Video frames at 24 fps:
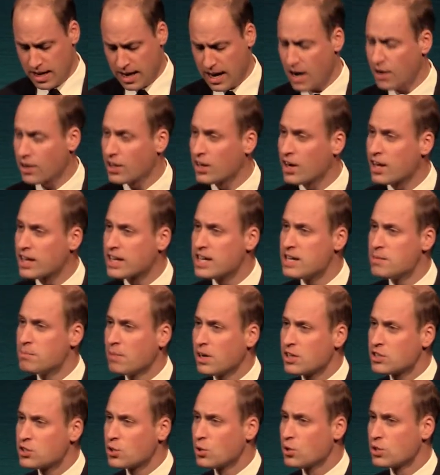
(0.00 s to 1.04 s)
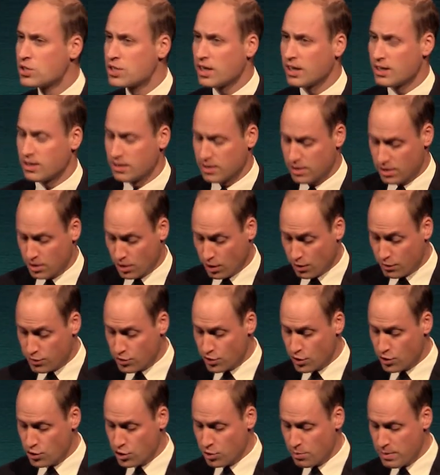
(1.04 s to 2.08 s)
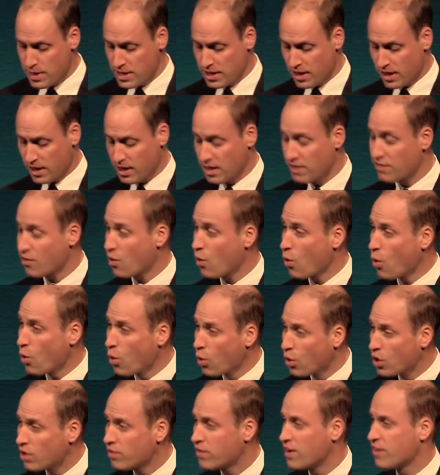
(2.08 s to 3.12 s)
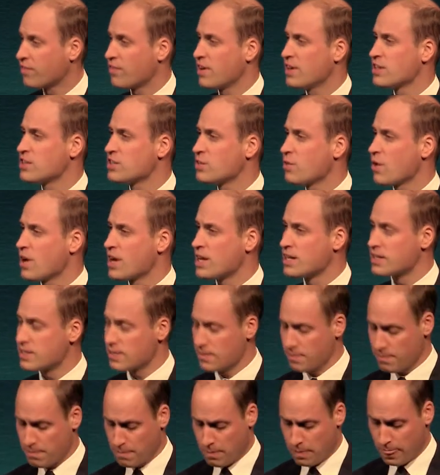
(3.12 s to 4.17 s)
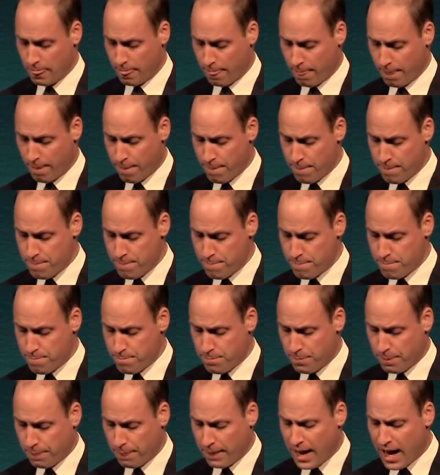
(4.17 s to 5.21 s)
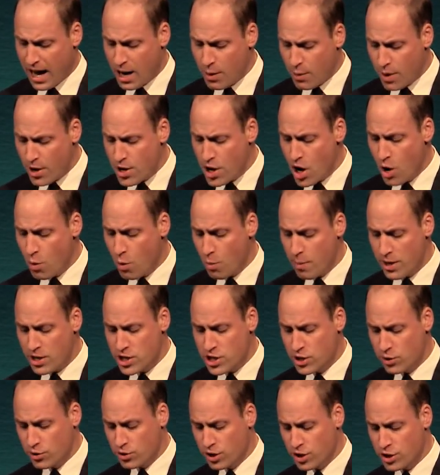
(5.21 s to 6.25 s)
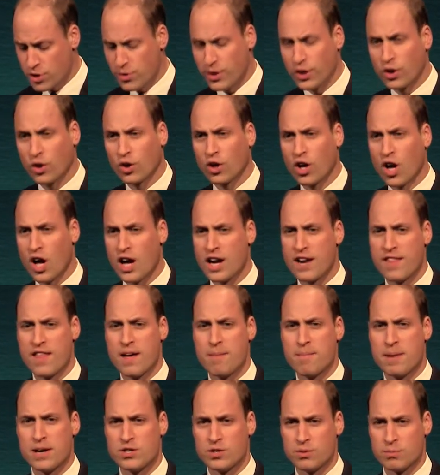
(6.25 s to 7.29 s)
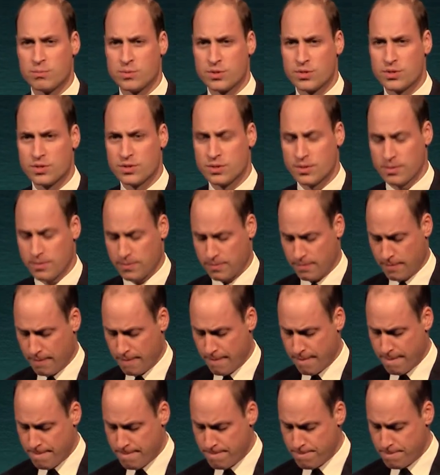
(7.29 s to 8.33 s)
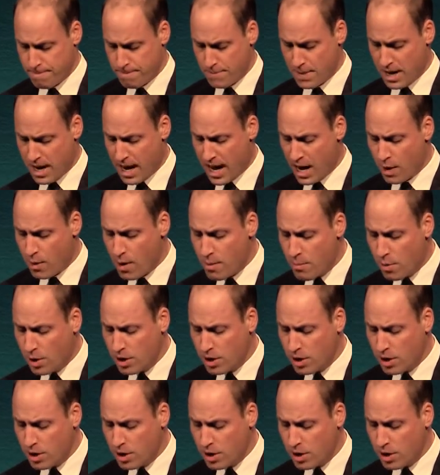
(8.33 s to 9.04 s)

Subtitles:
How can I keep my daughter off social media if all of her friends are on it? How do I know what my children are doing online in their bedrooms? How do I